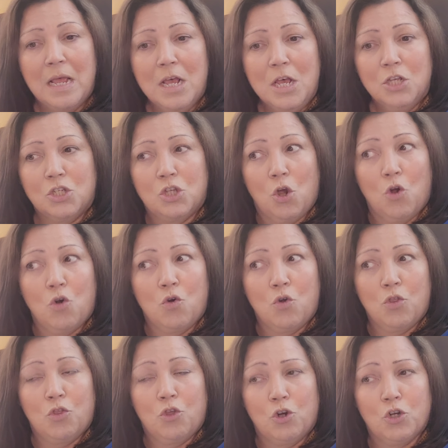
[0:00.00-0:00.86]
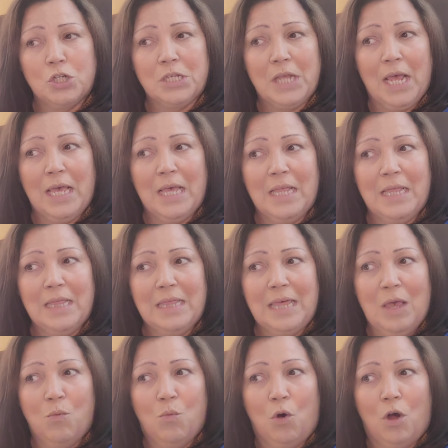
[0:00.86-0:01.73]
So they're saying
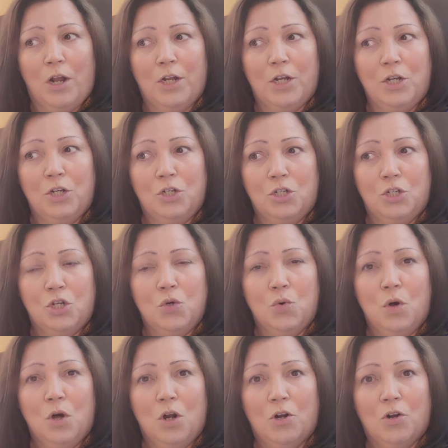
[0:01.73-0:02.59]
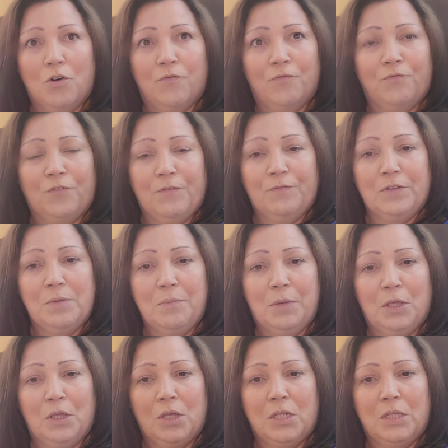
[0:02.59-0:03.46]
they want $250
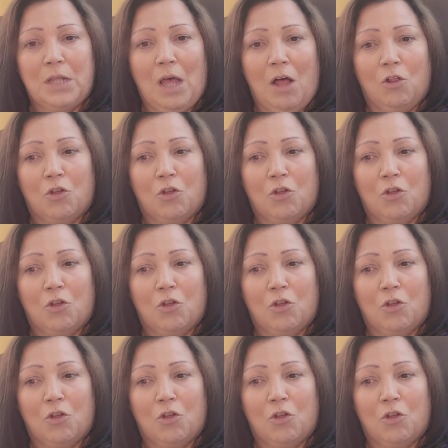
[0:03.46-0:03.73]
million